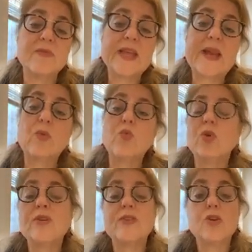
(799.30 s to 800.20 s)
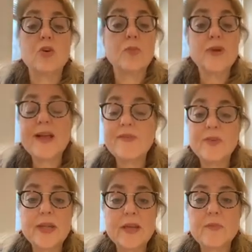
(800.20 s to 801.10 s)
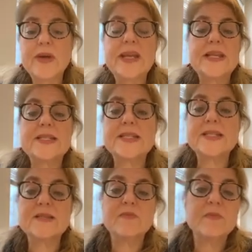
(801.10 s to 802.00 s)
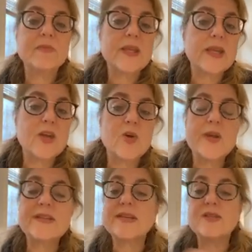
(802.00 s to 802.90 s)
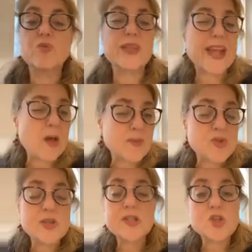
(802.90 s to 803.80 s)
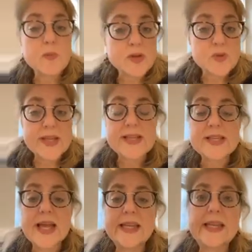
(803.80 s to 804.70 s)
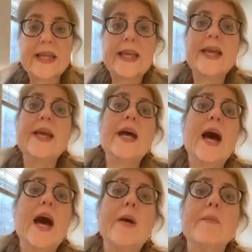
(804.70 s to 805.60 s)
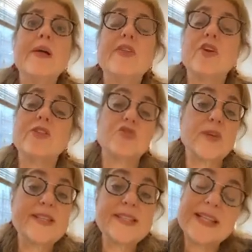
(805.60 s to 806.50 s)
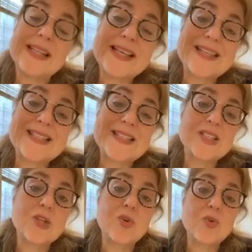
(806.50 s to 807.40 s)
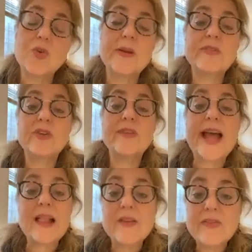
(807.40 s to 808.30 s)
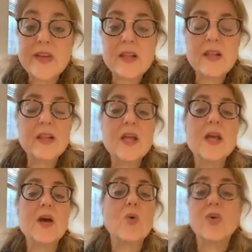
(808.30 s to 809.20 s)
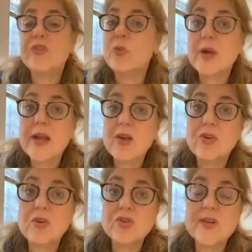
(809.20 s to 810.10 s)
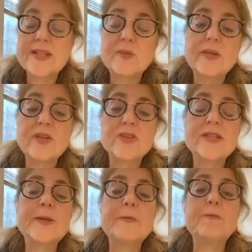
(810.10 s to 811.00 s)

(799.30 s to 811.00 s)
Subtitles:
That works on norepinephrine, but it doesn't really help usually so much with anxiety. There are the tricyclics, so you might have heard of Elavil, also working on neurotransmitters.